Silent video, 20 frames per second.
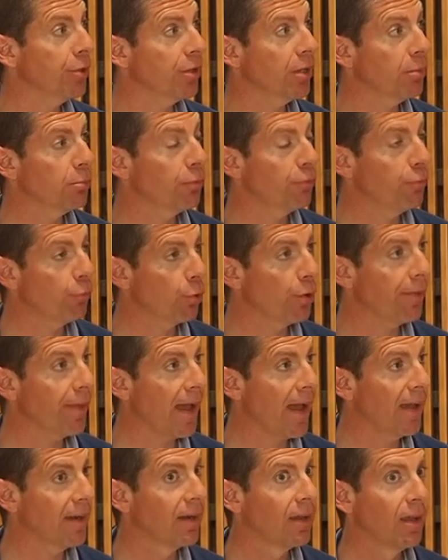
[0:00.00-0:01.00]
million before
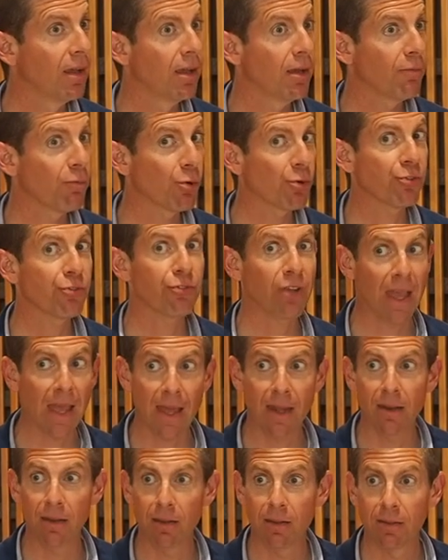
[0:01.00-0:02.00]
that for
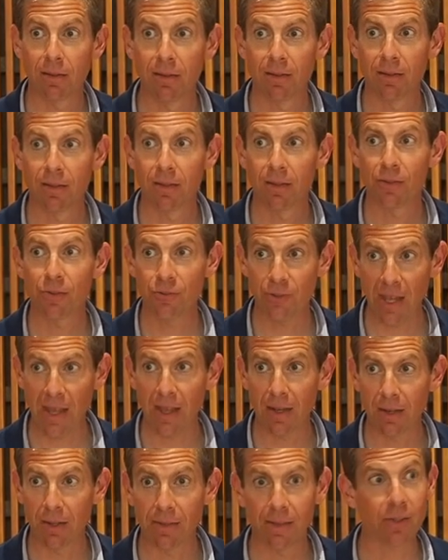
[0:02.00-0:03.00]
sand.
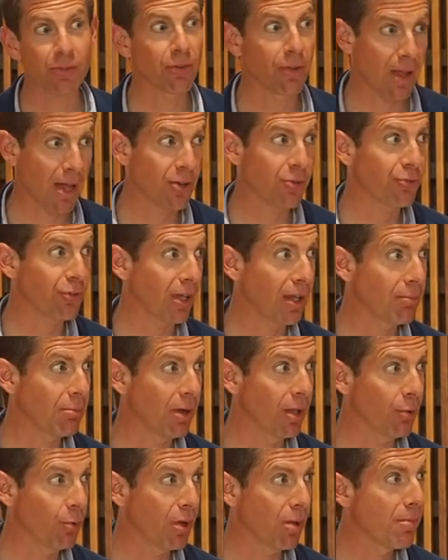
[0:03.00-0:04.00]
Sand, that's a lot of sand
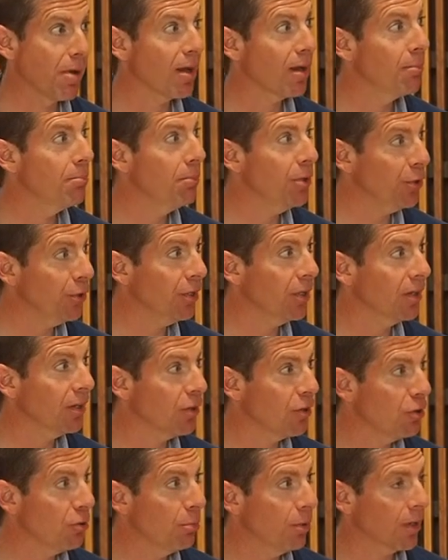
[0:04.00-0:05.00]
by the way, about a
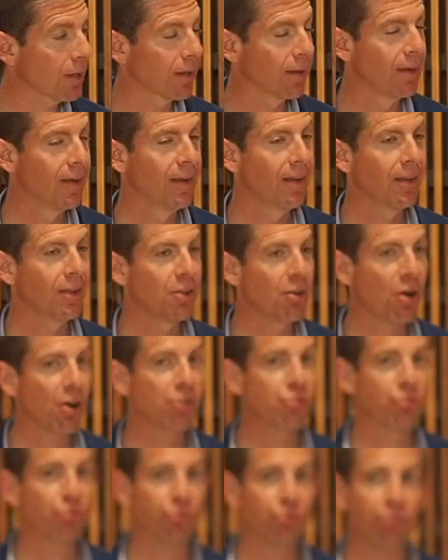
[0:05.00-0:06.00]
million cubic
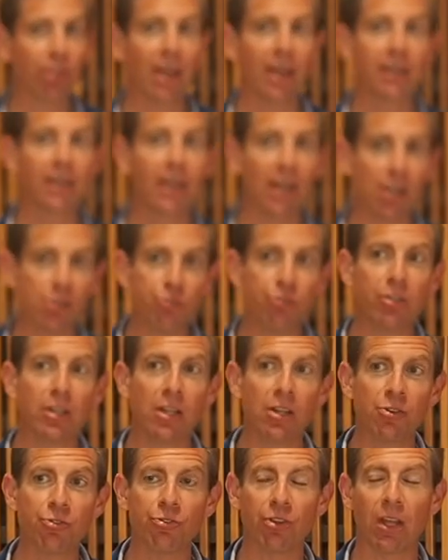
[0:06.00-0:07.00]
yards of sand in
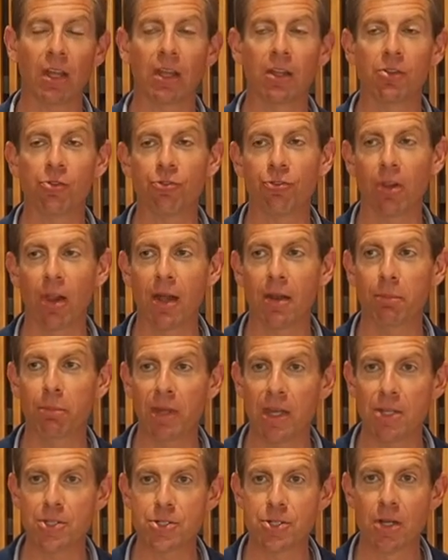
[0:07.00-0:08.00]
Encinitas and Solana
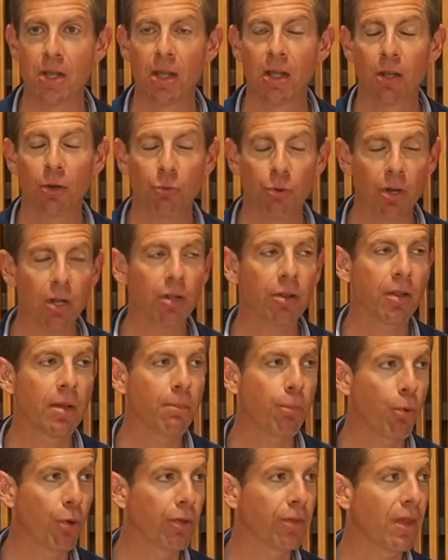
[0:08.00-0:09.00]
Beach. Critically
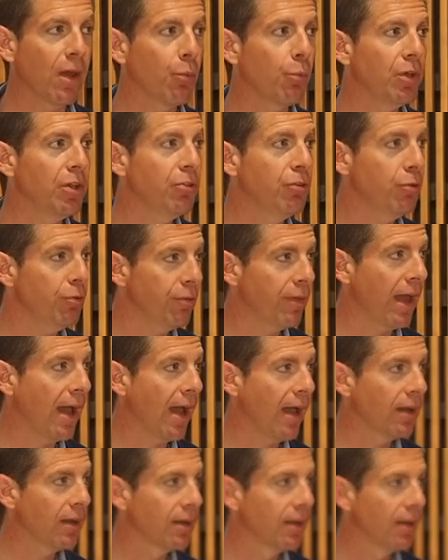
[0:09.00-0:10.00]
important that we do
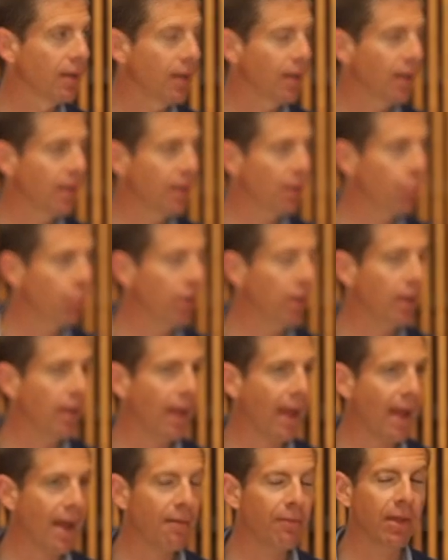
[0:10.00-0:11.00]
that and that we
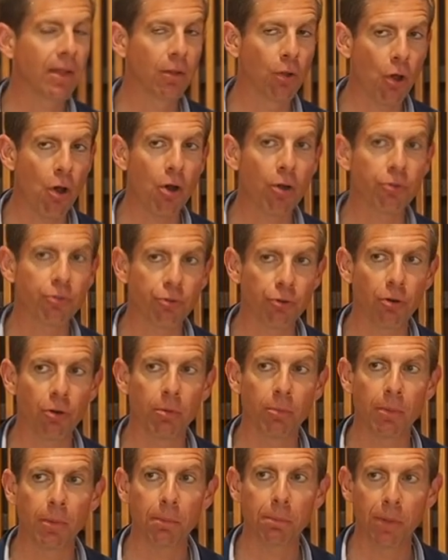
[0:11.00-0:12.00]
have a
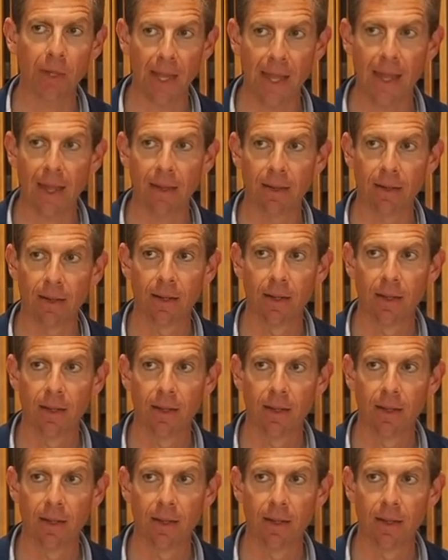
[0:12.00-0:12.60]
long-term plan.